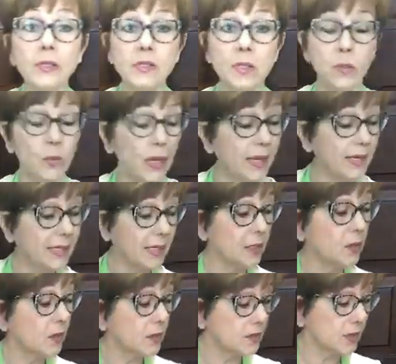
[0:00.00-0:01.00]
The brandy
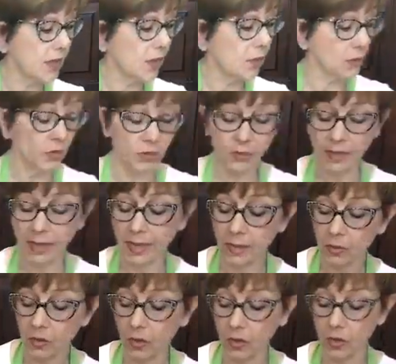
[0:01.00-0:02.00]
cooks out, or the
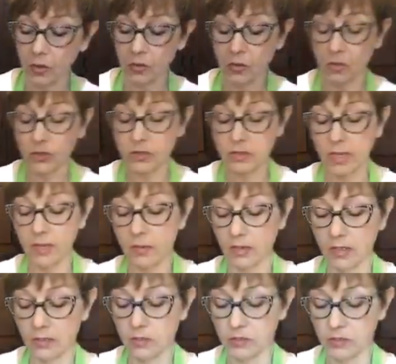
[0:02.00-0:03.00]
alcohol cooks out,
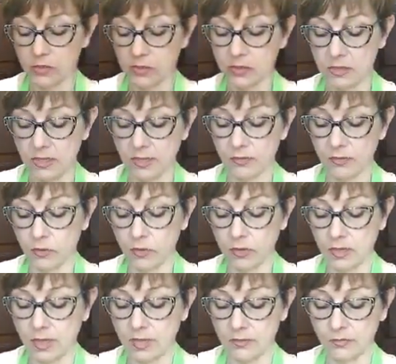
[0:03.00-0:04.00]
and you're just left with
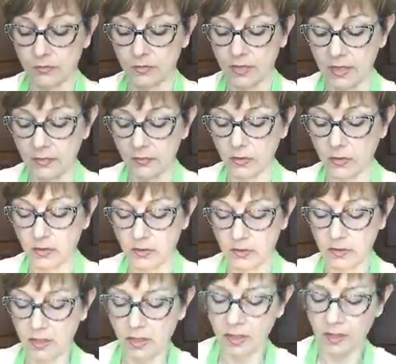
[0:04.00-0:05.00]
that flavor.
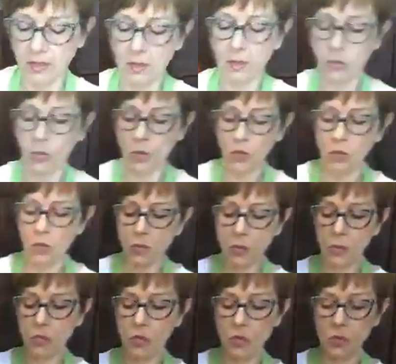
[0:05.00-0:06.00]

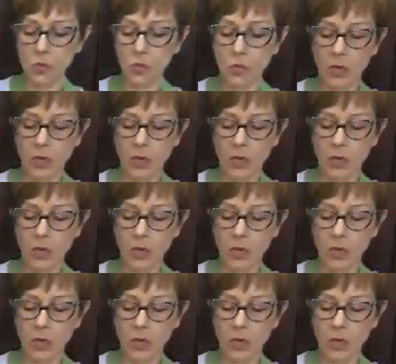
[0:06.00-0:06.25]
Ooh.